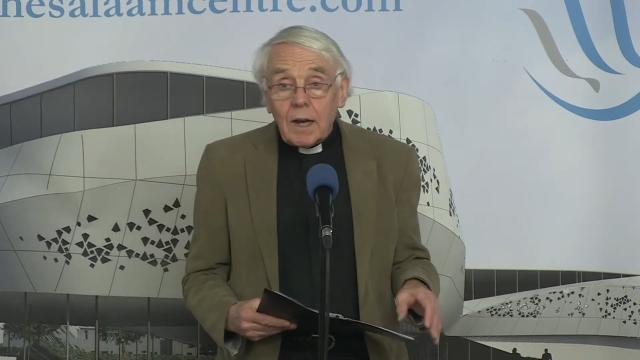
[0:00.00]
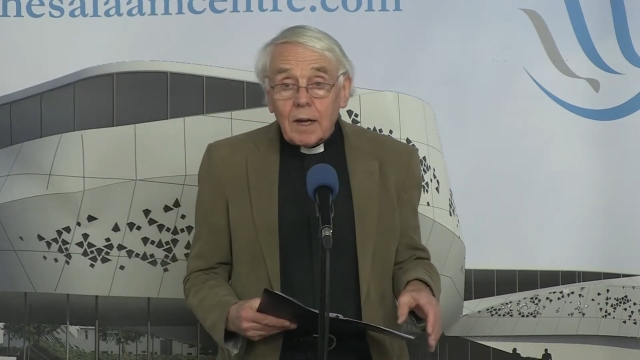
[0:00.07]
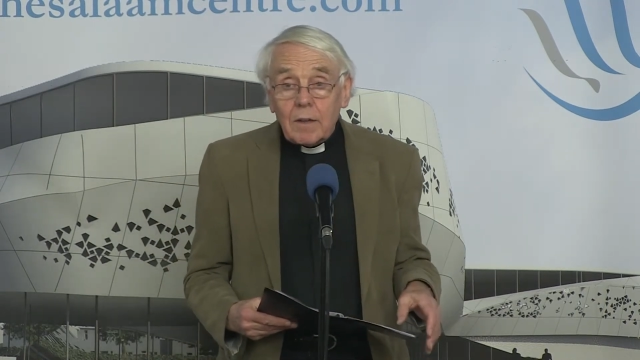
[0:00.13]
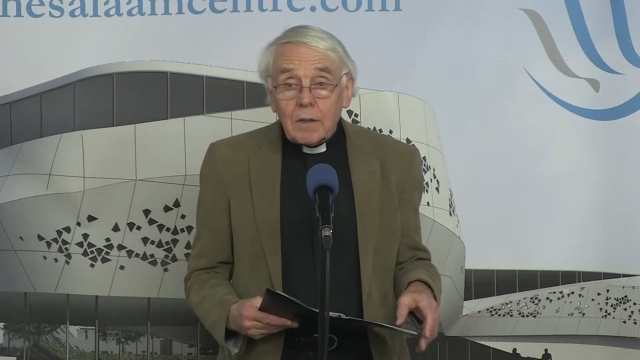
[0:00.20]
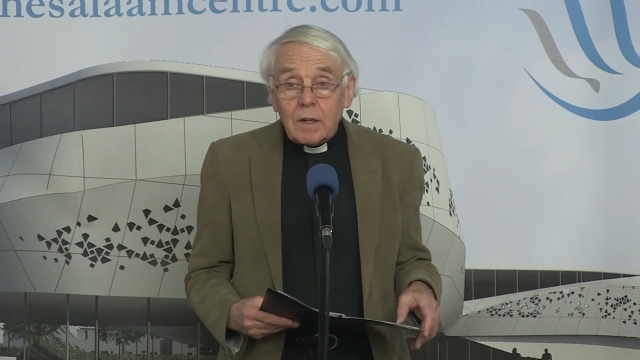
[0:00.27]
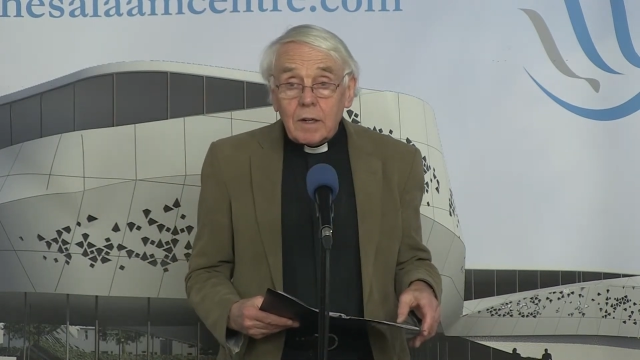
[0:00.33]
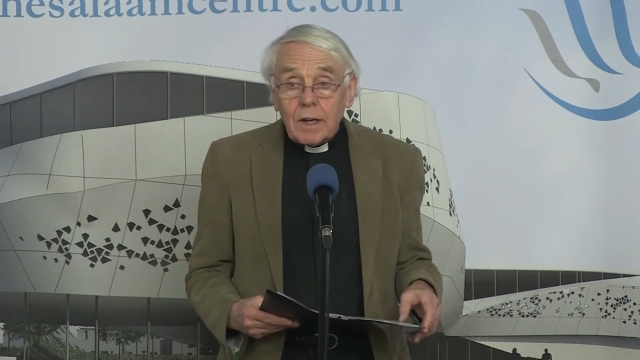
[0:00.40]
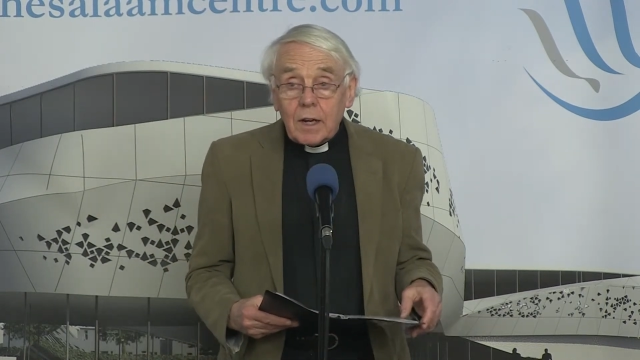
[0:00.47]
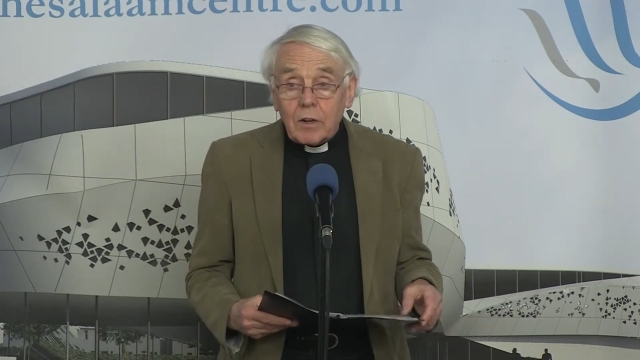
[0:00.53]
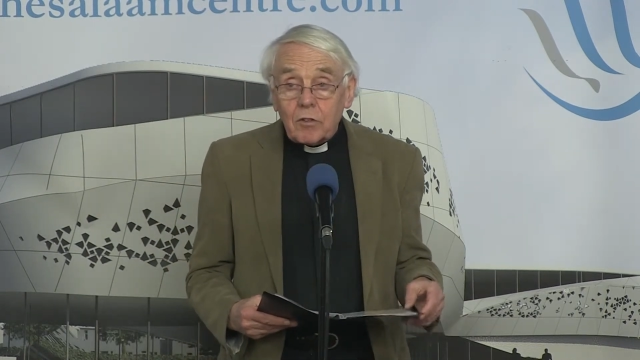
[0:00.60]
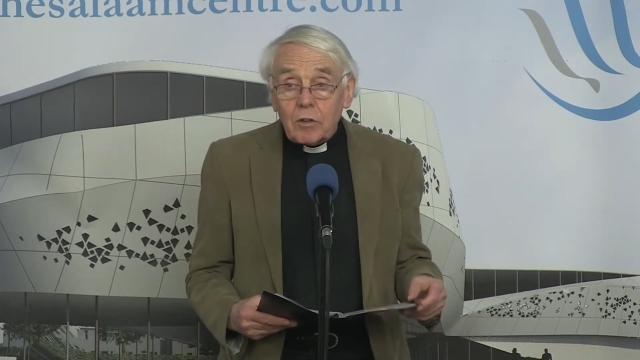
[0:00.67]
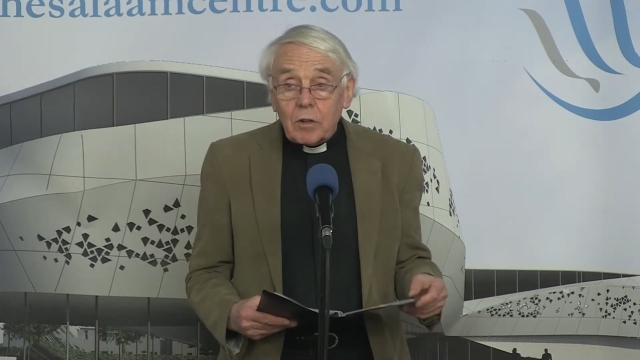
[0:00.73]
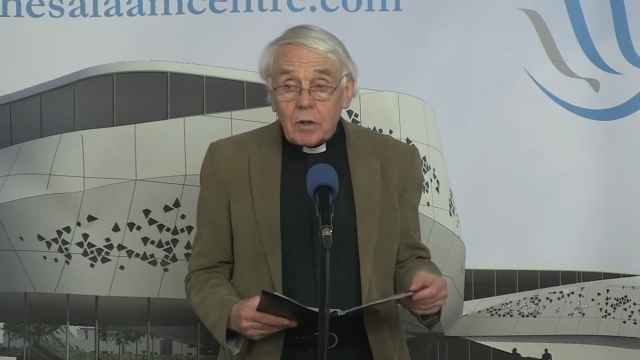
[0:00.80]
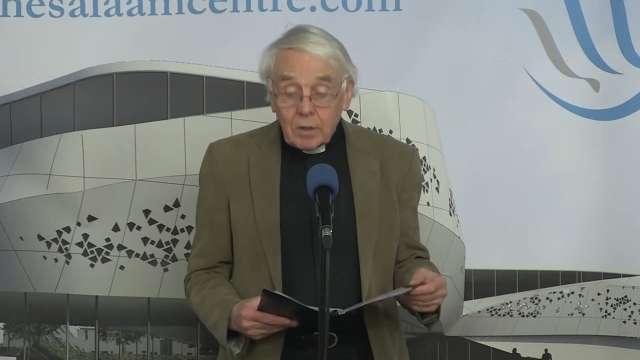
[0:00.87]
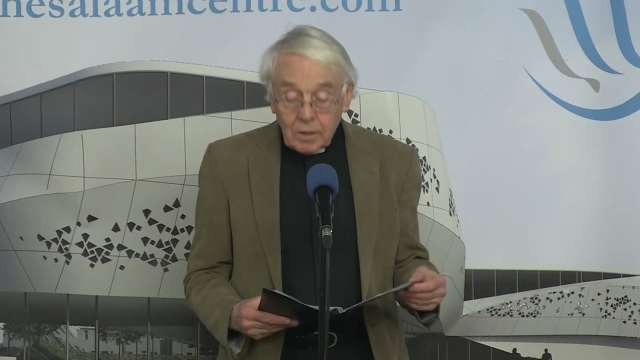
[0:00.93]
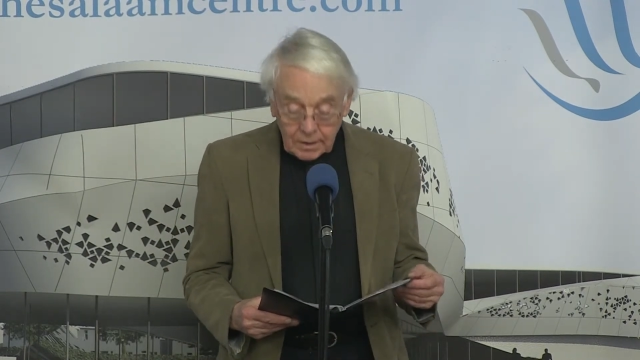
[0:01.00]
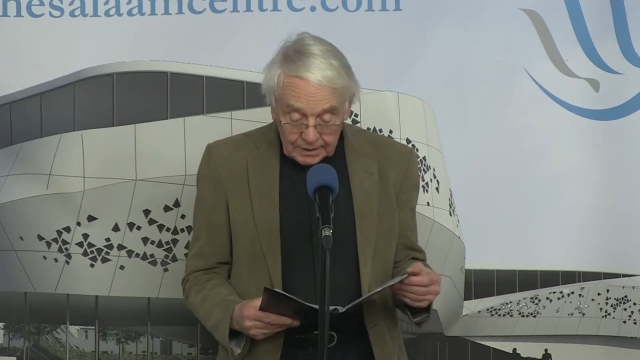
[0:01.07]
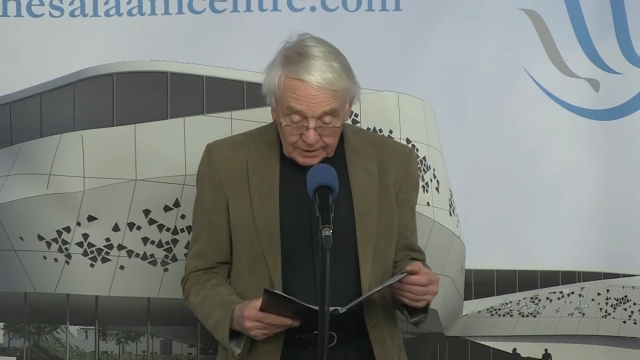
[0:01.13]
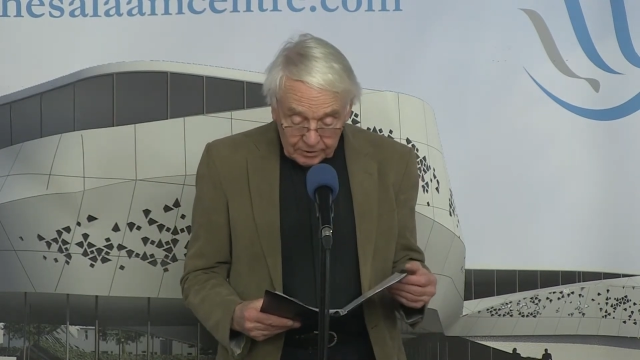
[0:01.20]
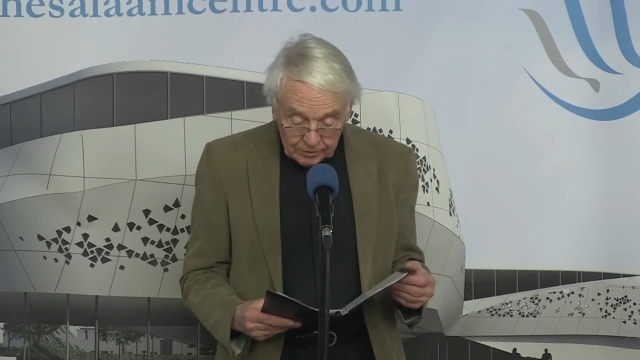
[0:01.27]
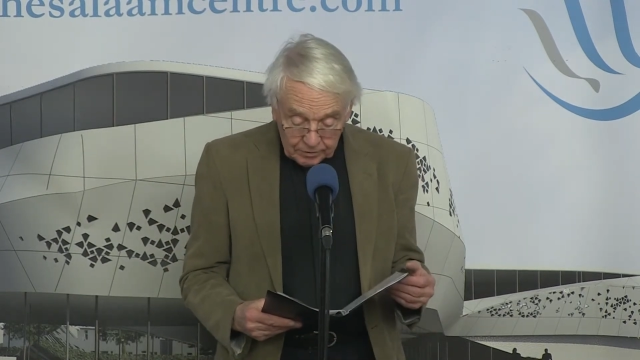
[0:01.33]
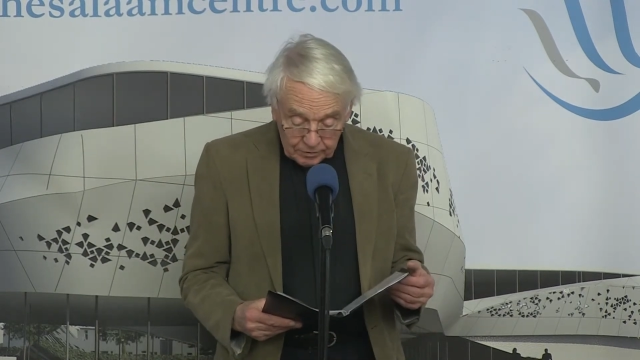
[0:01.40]
other national
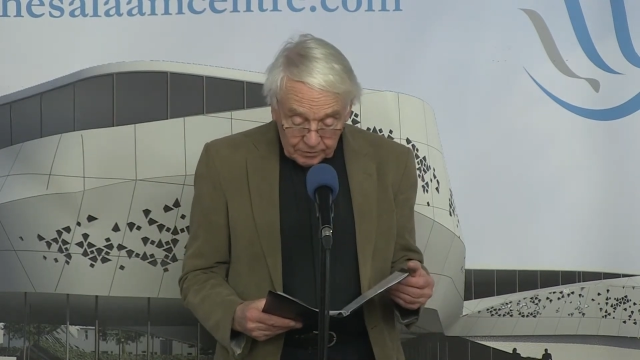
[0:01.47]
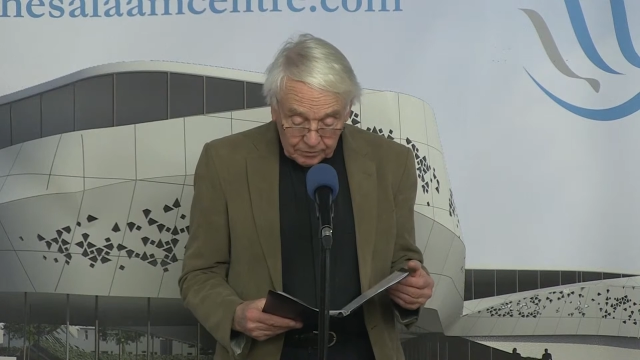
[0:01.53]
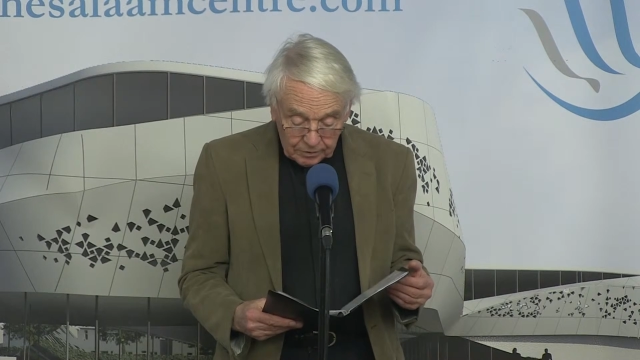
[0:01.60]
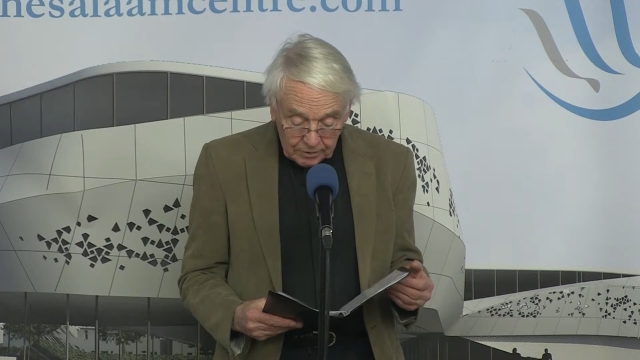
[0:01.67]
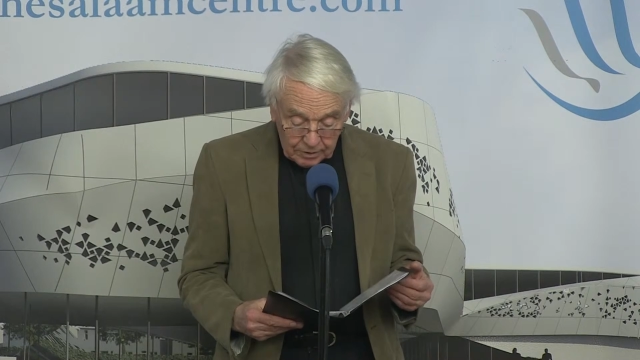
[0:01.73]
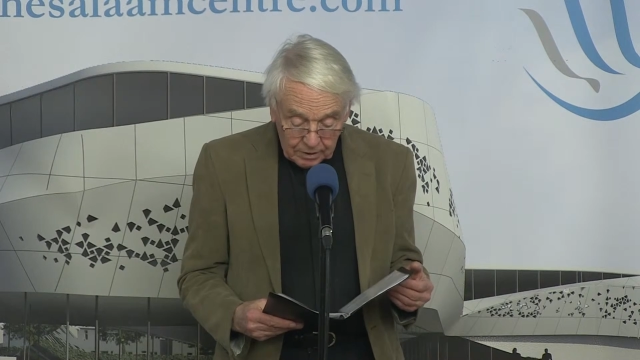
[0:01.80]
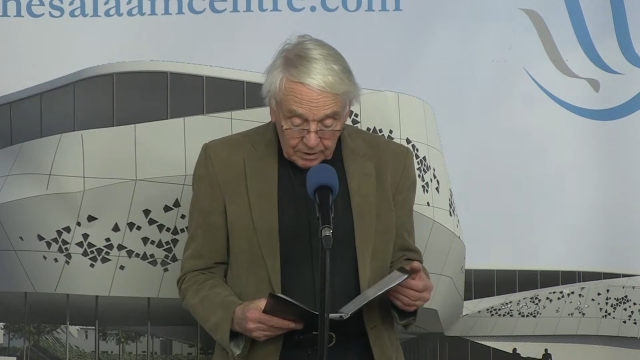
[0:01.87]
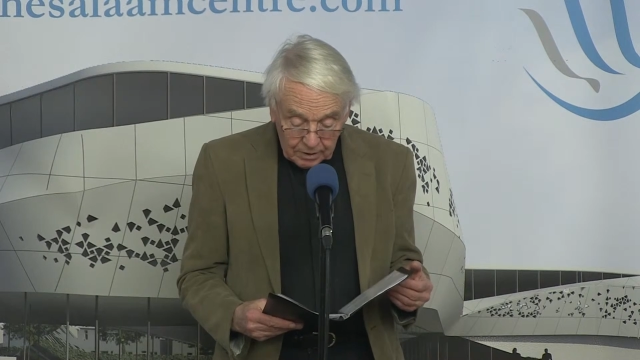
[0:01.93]
leaders.